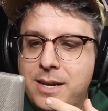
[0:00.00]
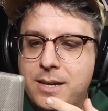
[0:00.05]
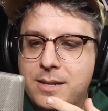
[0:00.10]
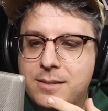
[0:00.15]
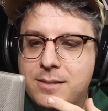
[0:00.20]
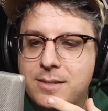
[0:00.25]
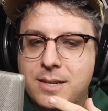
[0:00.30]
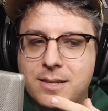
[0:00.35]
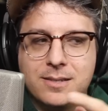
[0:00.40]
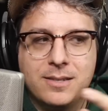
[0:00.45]

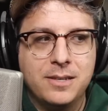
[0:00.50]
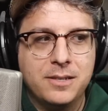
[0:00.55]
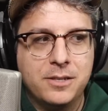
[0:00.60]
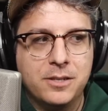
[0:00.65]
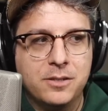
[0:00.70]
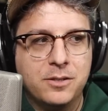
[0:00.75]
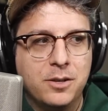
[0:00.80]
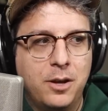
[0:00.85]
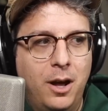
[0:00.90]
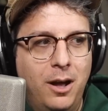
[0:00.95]
six
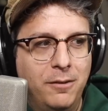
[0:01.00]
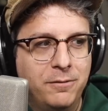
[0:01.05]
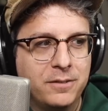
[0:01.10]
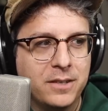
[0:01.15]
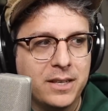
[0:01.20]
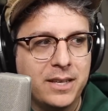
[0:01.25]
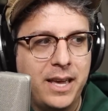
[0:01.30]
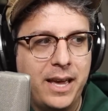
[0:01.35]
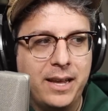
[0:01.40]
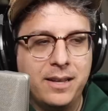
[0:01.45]
inches off,
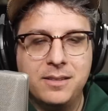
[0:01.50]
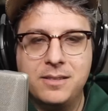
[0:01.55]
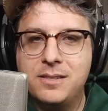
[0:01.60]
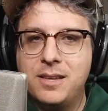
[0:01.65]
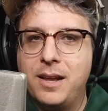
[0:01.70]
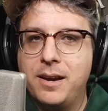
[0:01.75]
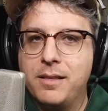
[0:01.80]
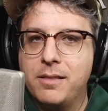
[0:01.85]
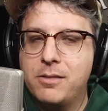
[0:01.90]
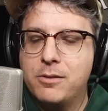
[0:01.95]
gain
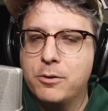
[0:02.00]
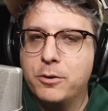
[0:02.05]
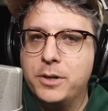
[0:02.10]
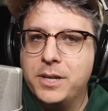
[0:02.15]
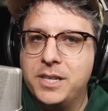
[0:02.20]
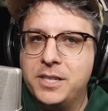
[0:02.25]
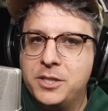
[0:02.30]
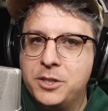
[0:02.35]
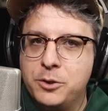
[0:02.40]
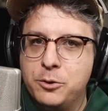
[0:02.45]
set at
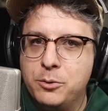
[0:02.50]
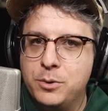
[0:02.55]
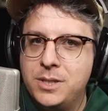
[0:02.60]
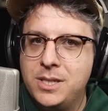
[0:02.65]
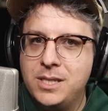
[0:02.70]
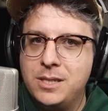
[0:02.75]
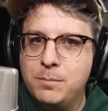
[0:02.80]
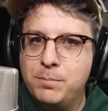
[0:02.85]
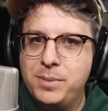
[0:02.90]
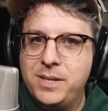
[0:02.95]
thirty-two
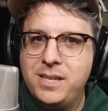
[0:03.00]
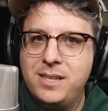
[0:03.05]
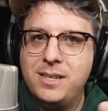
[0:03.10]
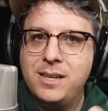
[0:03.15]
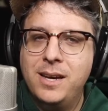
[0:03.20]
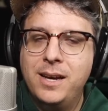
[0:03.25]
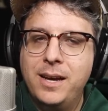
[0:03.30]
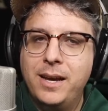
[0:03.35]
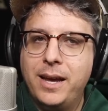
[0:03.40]
decibels,